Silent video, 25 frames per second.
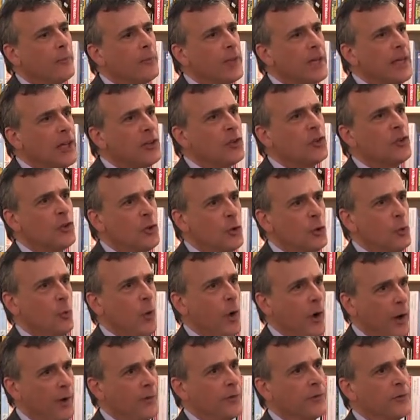issue
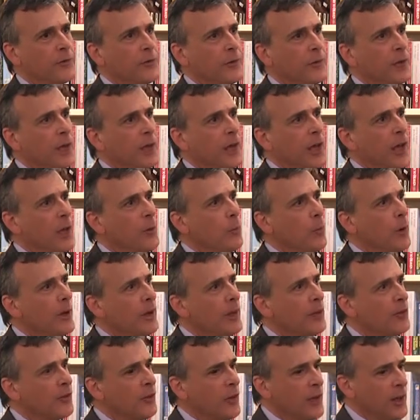was, and what
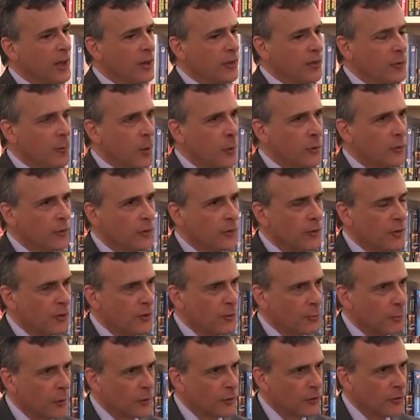his
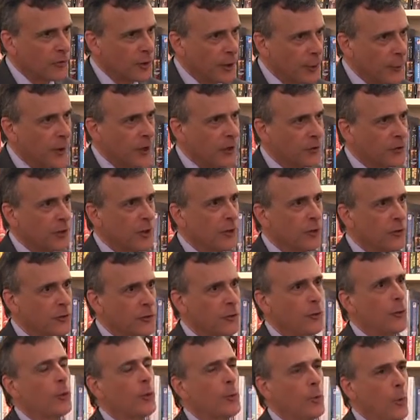most serious
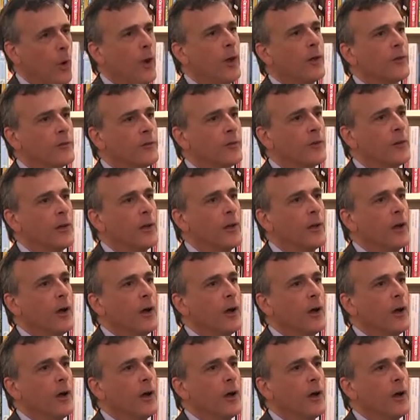concern was